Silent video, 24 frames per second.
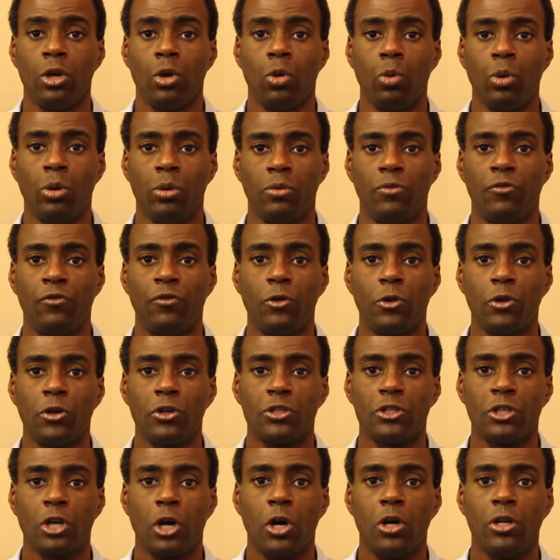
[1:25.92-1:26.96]
We will
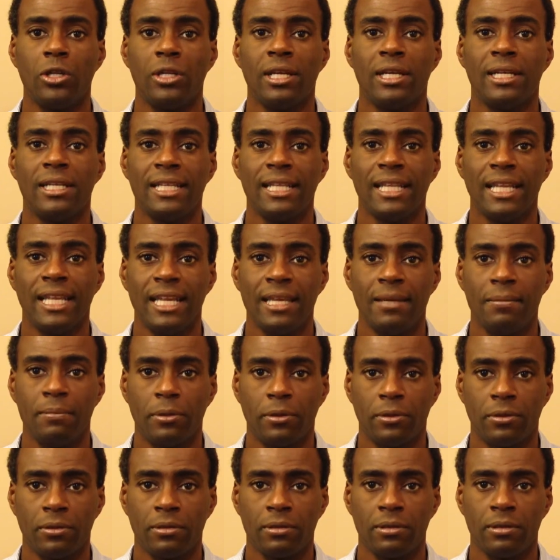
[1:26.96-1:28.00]
focus on
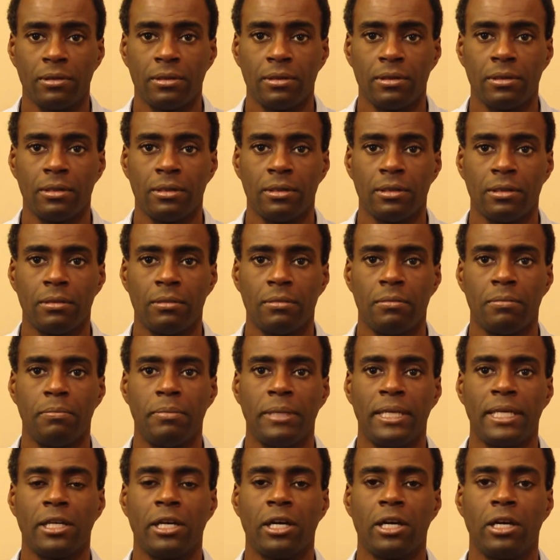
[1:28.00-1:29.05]
labor
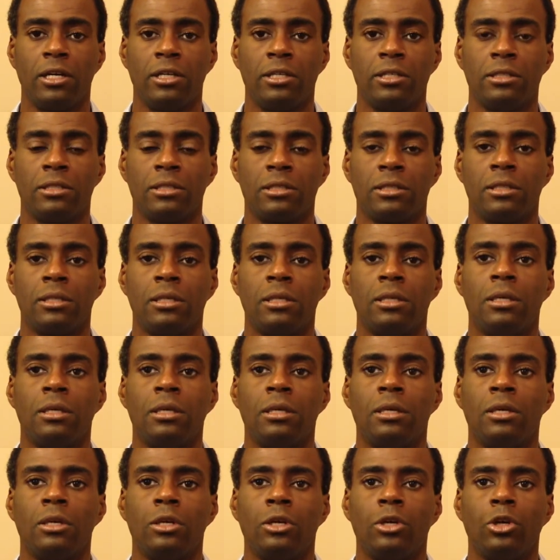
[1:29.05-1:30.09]
because
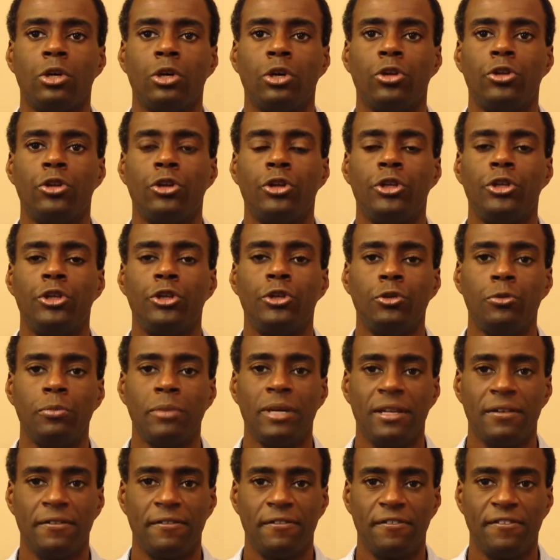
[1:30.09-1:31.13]
the
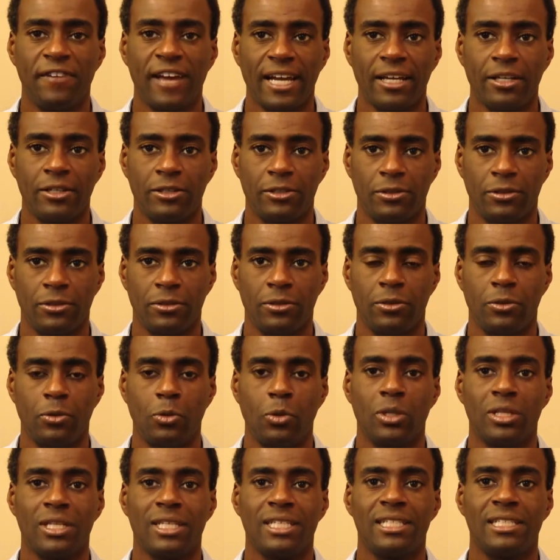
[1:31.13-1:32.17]
human factor
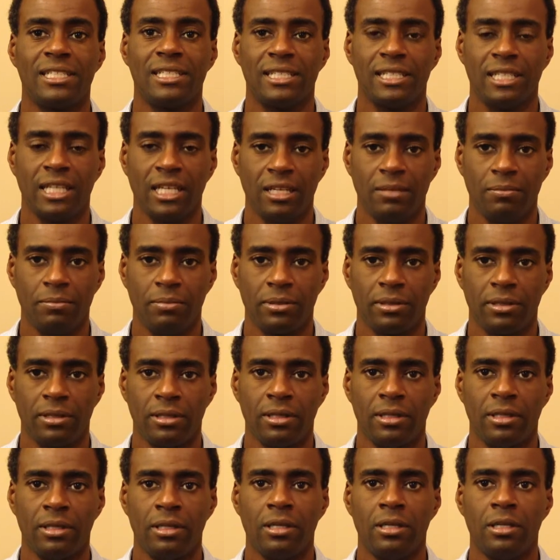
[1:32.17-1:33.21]
will shape
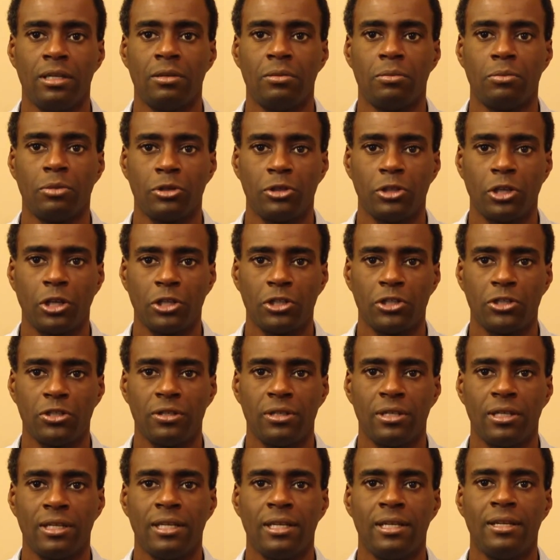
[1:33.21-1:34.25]
production
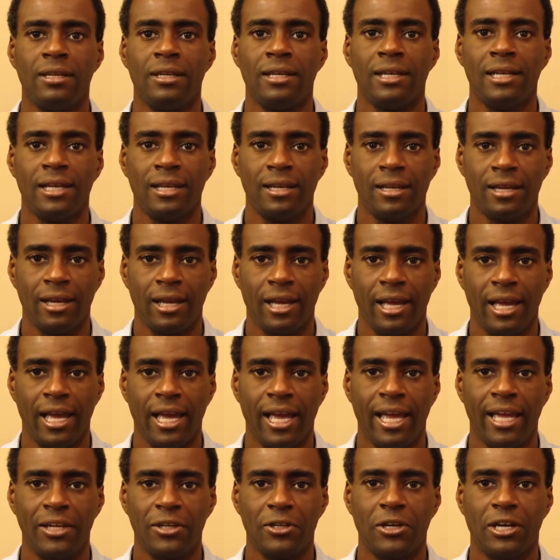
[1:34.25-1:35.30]

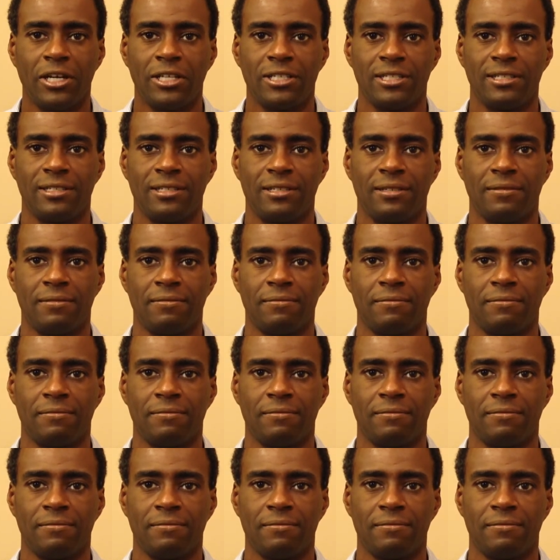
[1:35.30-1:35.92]
and cost.